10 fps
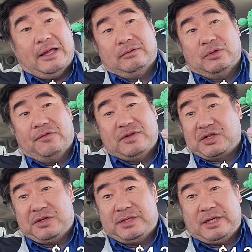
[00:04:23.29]
I don't know if it's
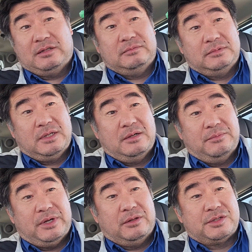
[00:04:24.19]
a good deal,
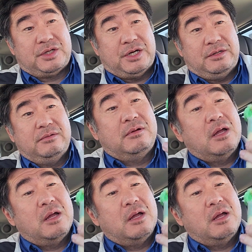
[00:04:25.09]
but it looks good.